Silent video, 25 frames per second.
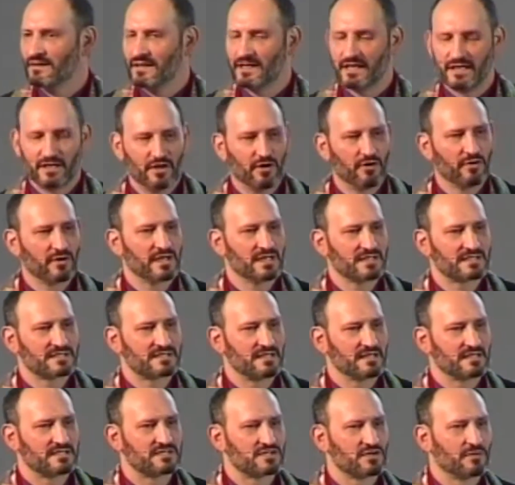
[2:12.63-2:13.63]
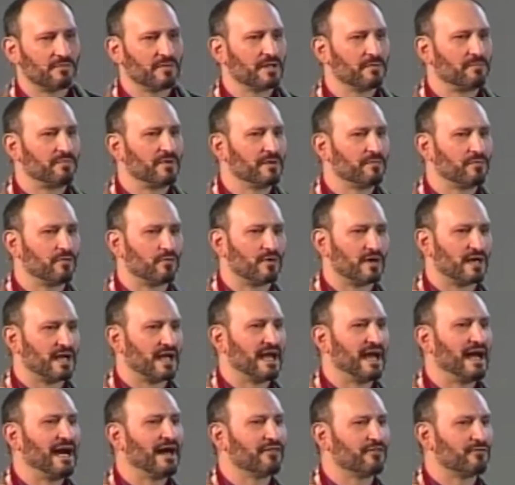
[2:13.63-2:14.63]
He noticed that so many people were
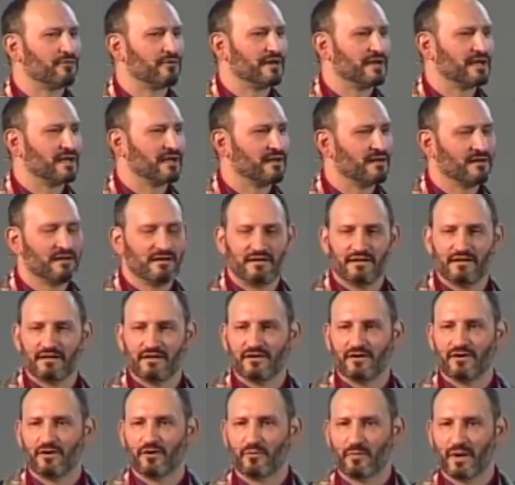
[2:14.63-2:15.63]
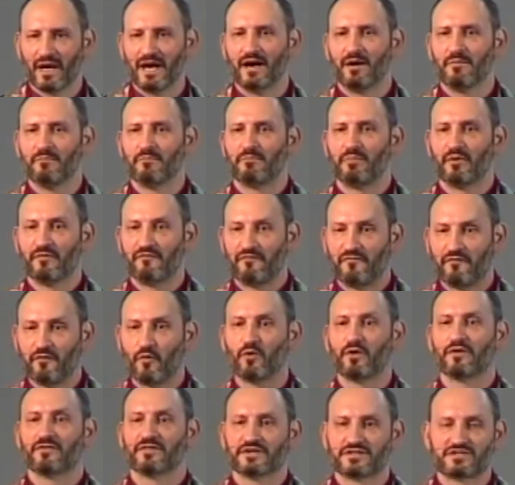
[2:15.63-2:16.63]
gathering around
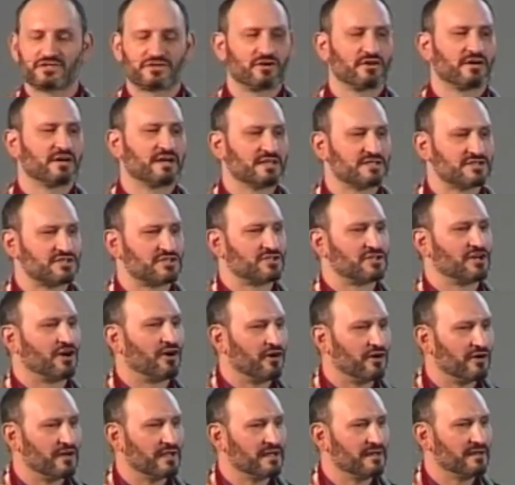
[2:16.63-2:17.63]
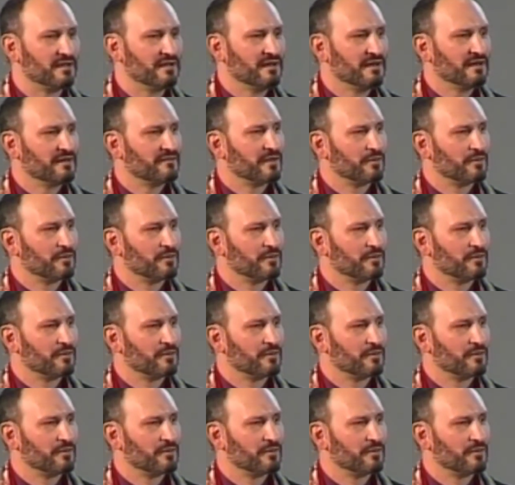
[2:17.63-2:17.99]
before the circus started.